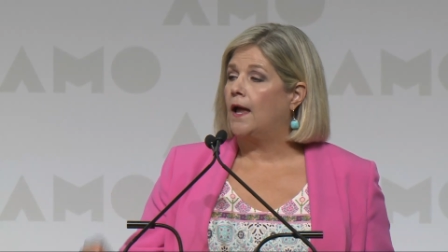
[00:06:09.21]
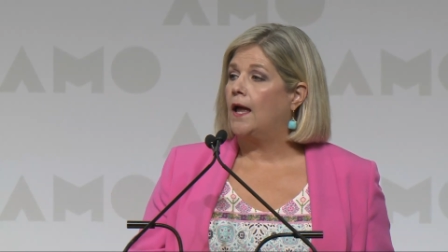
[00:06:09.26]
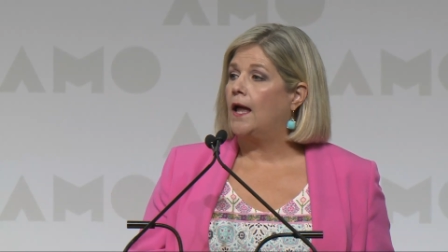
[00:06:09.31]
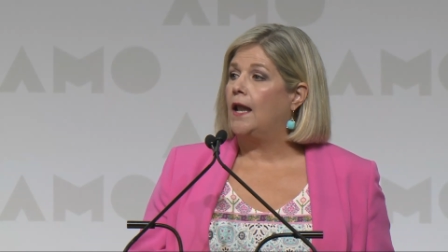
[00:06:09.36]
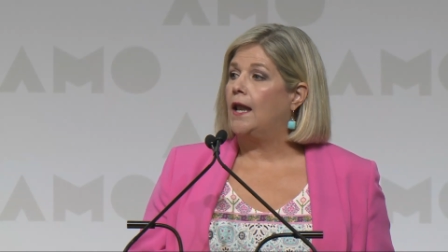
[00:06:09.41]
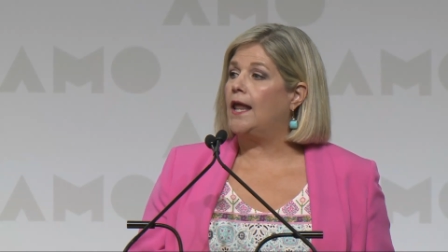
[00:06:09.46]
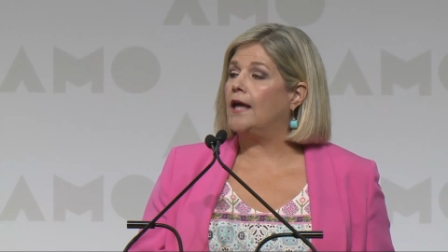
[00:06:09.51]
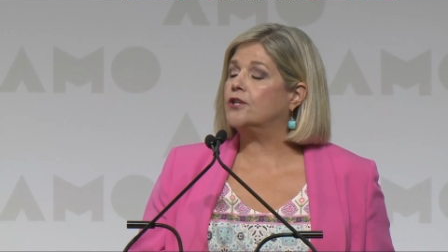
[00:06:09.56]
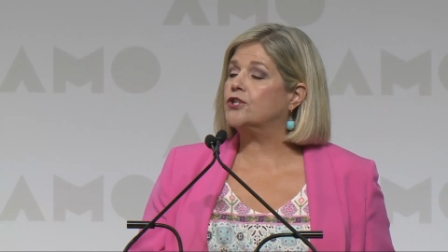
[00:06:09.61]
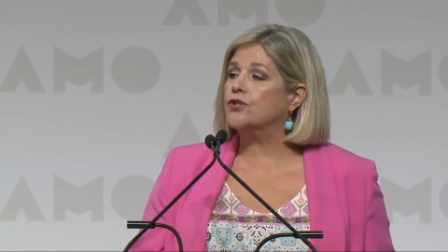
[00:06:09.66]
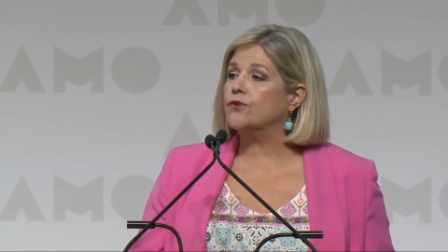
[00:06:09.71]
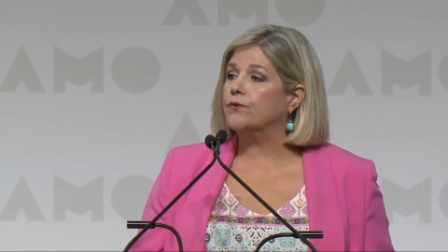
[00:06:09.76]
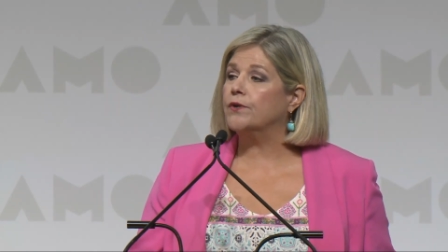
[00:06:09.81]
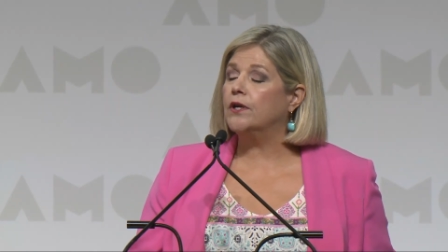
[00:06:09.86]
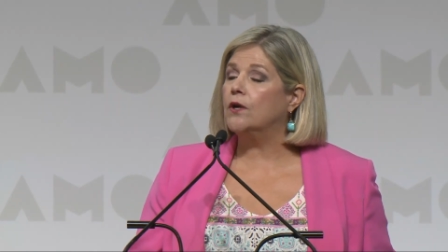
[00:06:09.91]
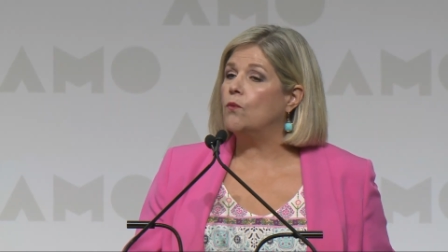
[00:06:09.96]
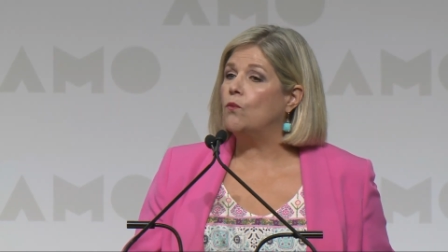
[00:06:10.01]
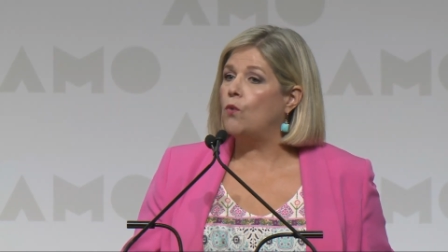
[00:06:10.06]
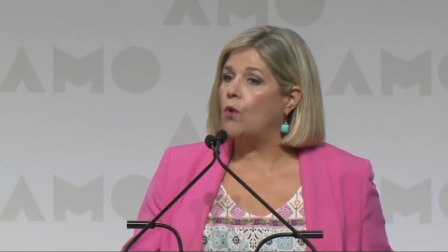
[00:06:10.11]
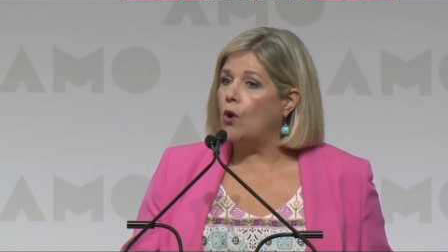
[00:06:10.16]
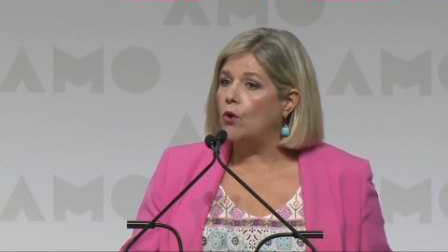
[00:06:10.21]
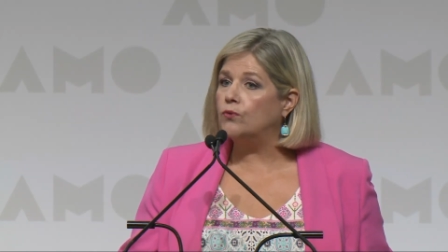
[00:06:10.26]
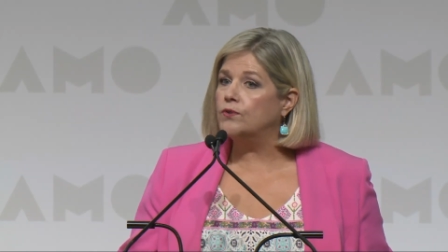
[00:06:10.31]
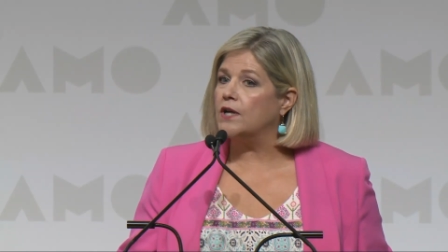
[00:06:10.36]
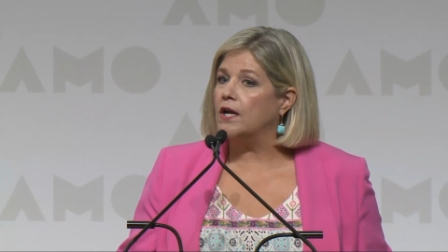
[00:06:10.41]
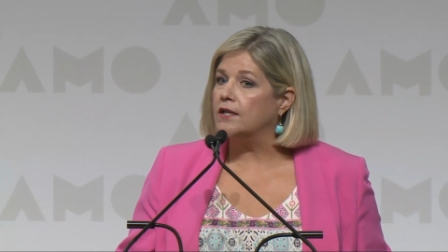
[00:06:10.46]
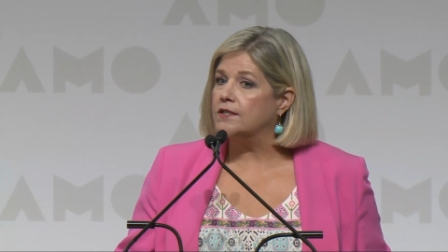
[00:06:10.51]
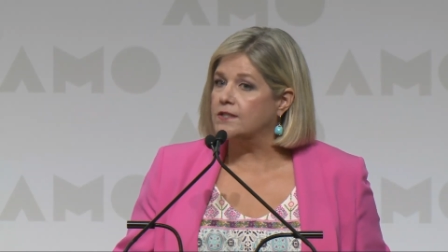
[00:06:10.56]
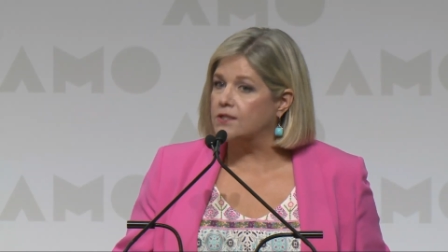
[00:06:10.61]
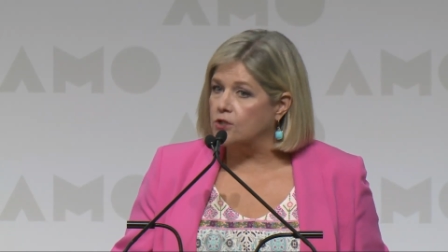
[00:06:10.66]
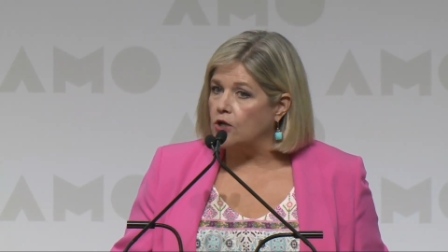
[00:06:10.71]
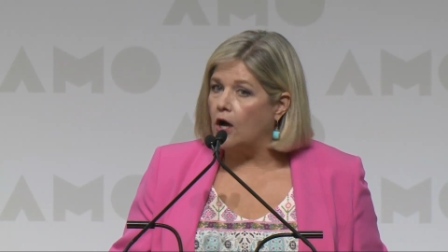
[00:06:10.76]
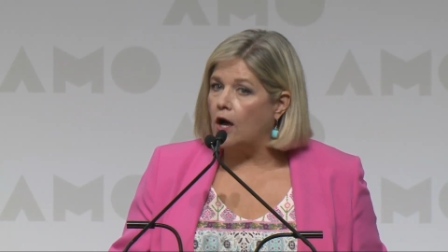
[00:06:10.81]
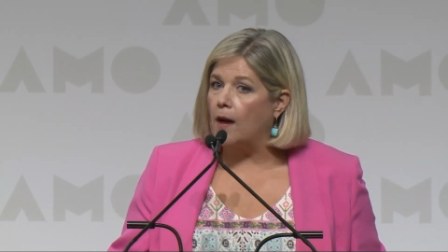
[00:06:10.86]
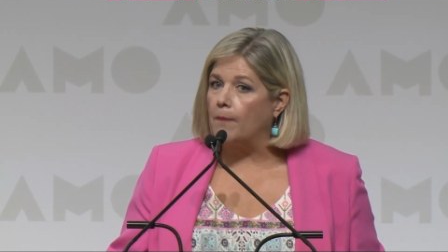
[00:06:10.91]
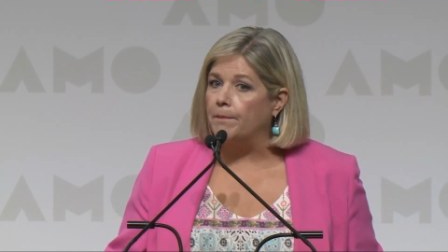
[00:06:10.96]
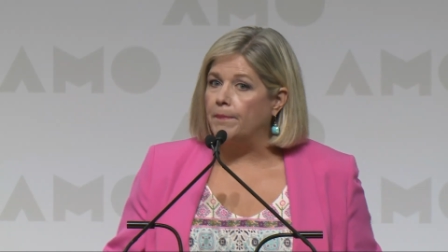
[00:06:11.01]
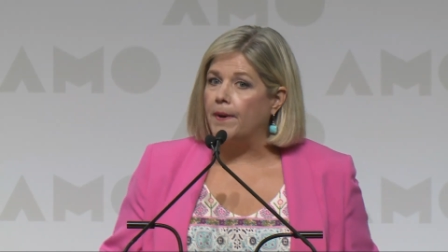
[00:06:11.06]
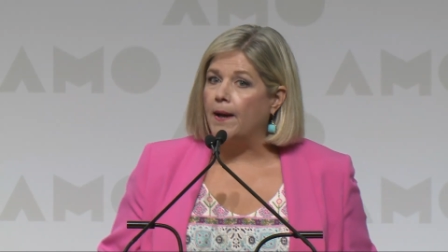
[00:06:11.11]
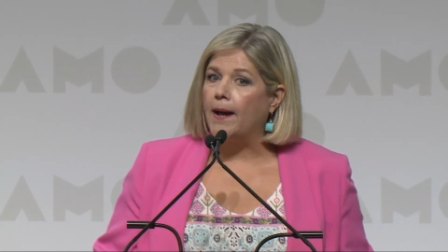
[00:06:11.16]
Lecturing won't
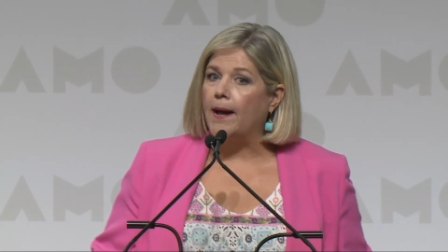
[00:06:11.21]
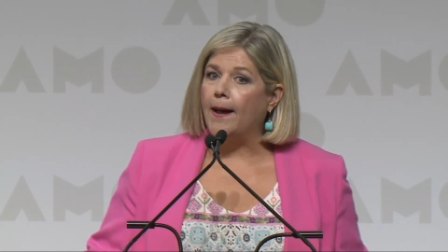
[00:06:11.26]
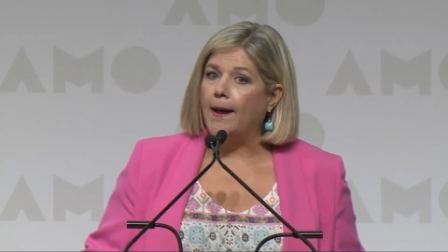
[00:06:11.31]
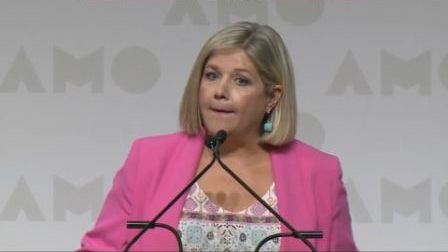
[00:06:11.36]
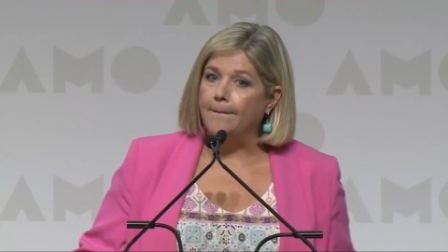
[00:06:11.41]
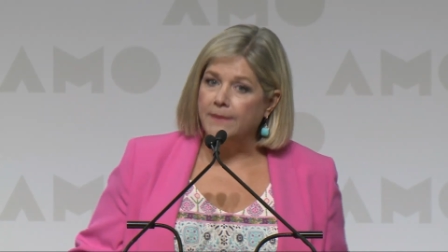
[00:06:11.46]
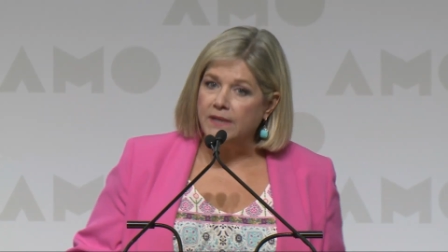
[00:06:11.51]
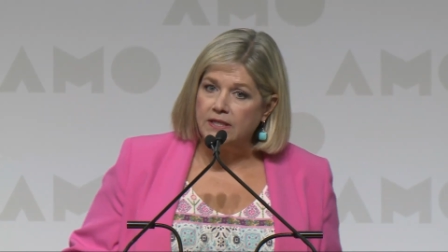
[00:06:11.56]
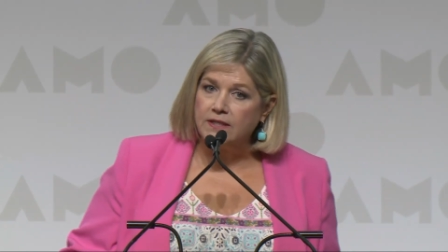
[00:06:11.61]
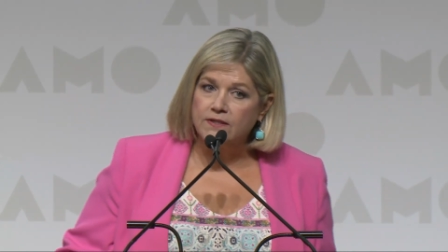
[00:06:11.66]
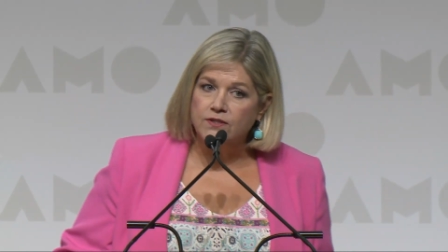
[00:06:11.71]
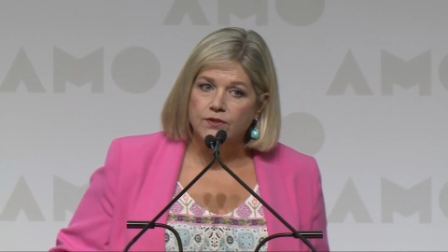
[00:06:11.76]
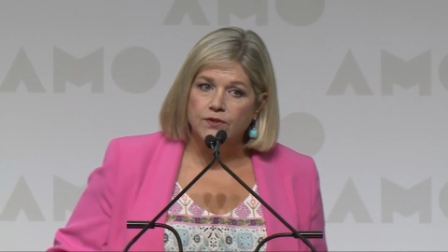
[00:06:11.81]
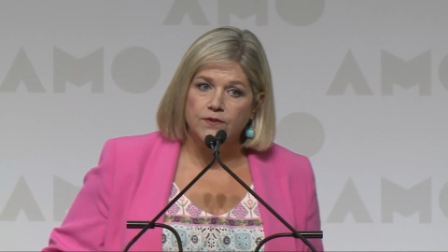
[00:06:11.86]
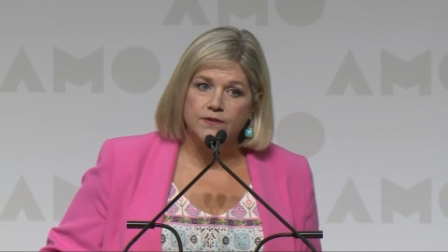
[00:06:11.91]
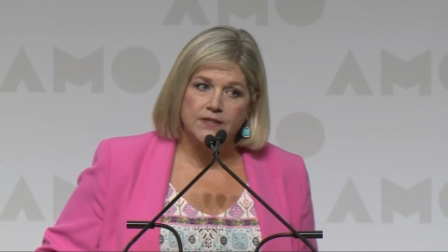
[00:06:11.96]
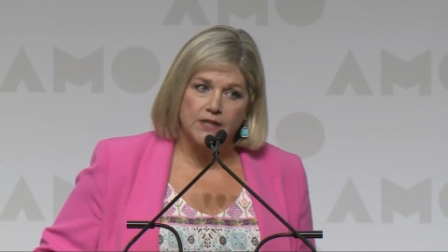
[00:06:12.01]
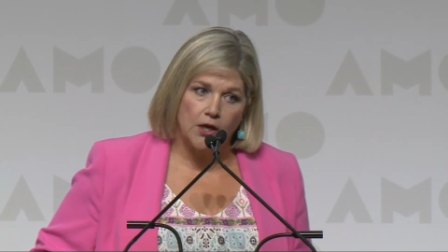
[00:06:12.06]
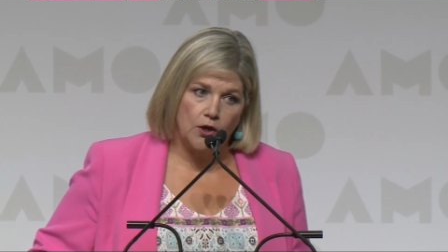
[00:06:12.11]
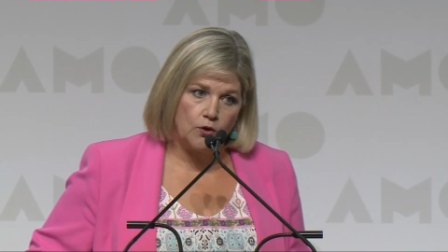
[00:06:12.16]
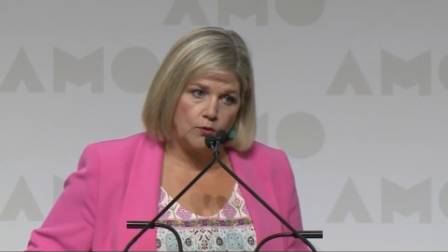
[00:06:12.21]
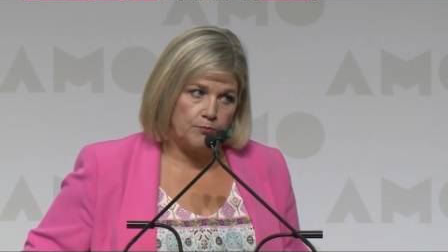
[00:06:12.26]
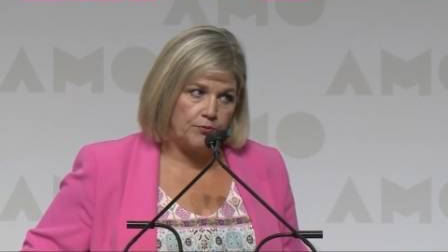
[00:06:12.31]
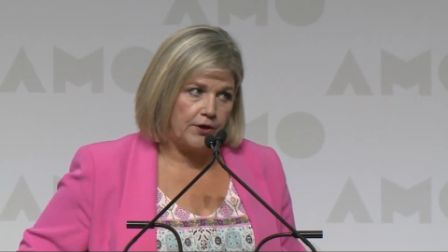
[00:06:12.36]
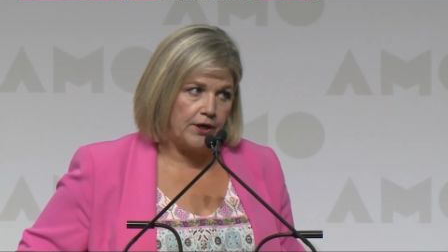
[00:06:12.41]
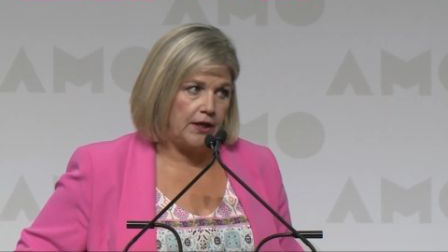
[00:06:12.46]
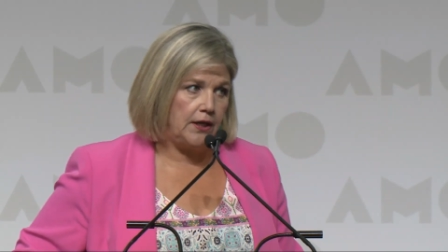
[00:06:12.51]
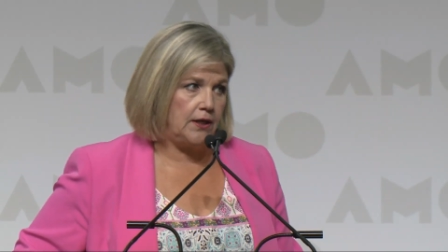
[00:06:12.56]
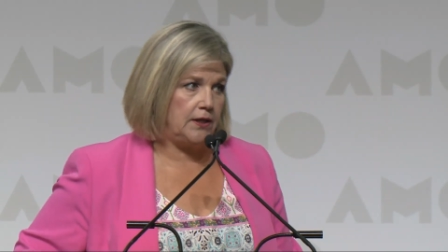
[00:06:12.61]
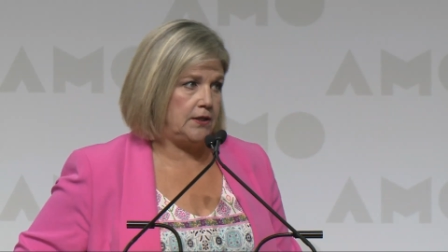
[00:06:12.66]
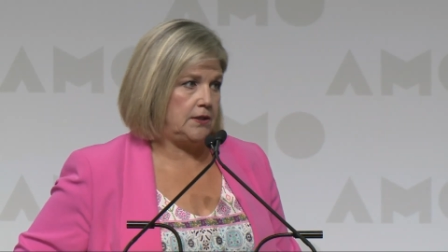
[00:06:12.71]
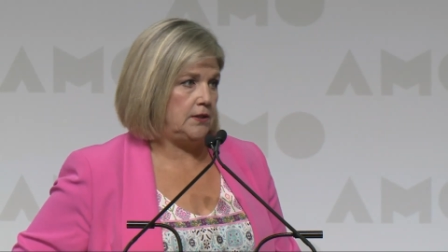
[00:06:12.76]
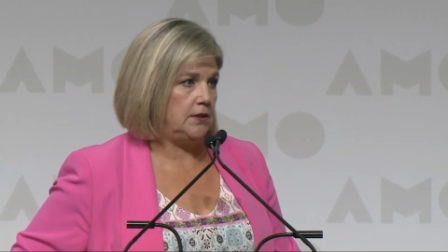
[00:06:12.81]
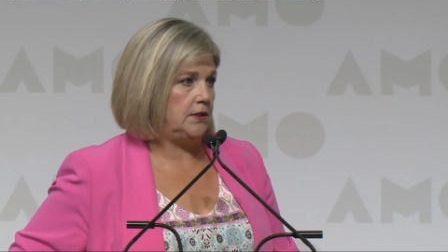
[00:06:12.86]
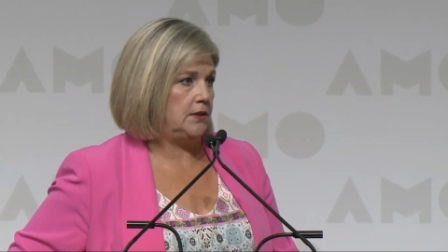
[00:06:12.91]
stop a measles outbreak.